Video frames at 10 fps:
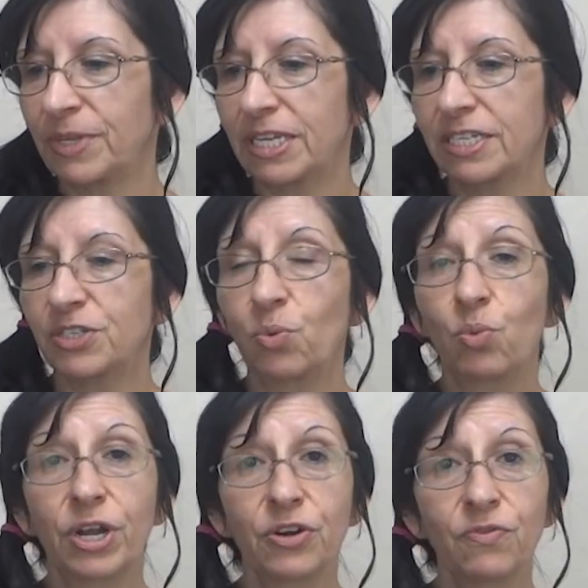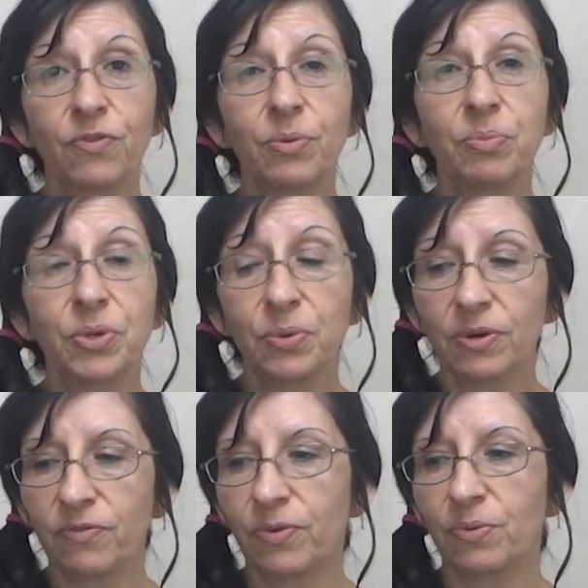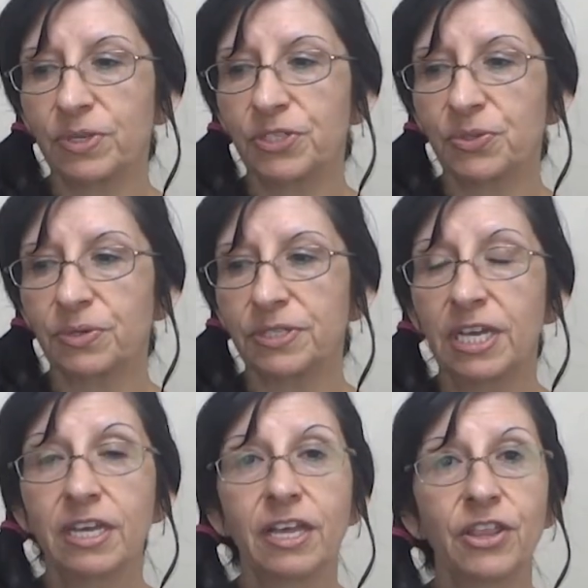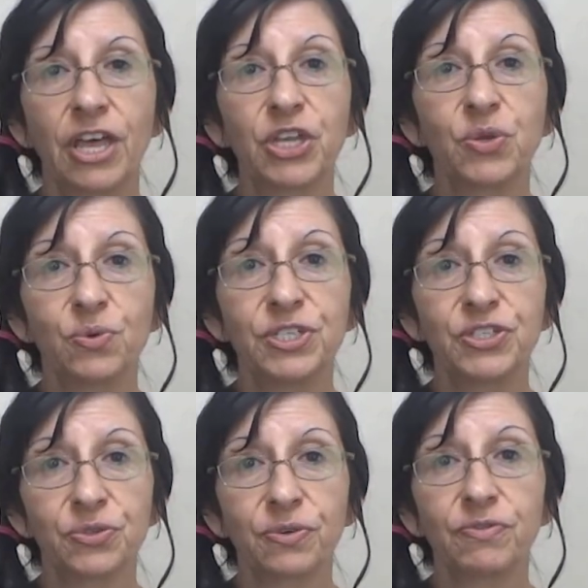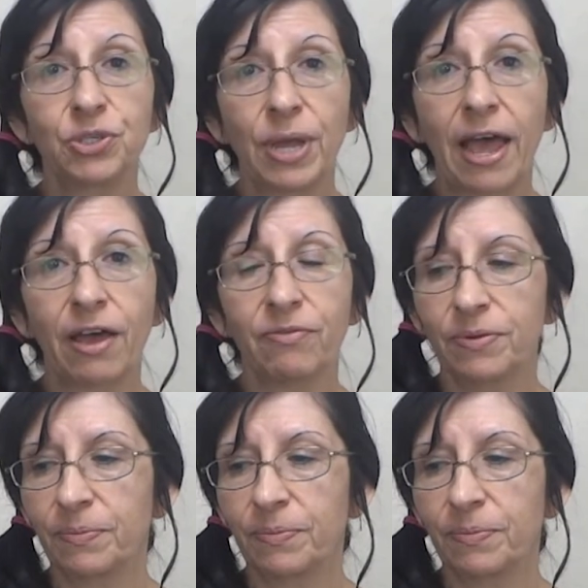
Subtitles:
It is a wonderful, beautiful resource that you deserve to have.